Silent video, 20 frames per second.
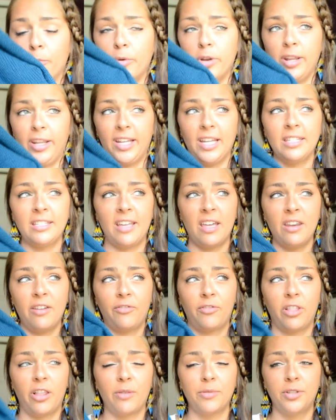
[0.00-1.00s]
when it gets kind
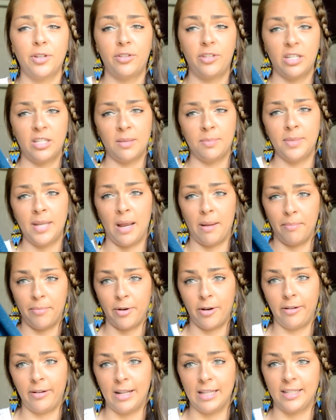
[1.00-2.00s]
of closer to
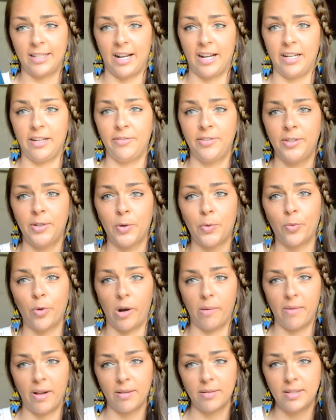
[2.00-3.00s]
September and it's kind of so
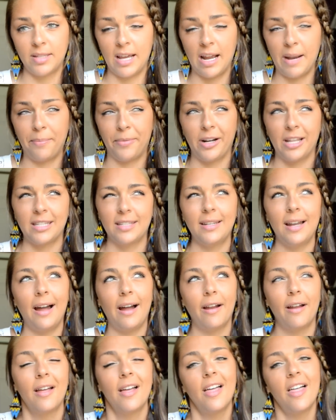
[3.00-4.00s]
warm outside, but it's
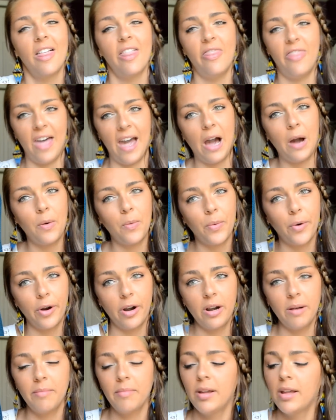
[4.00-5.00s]
not that
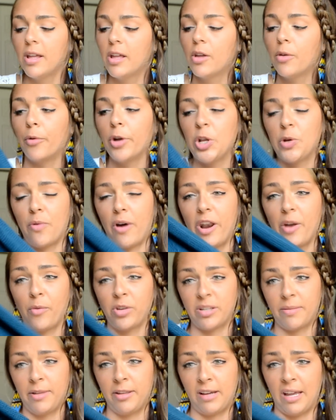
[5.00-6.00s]
warm. When you want to
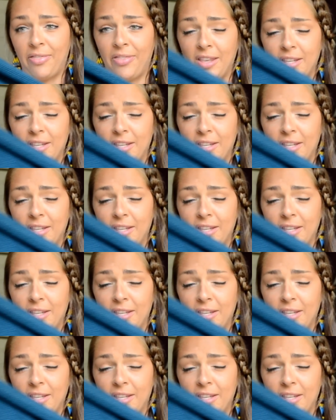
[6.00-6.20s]
wear something like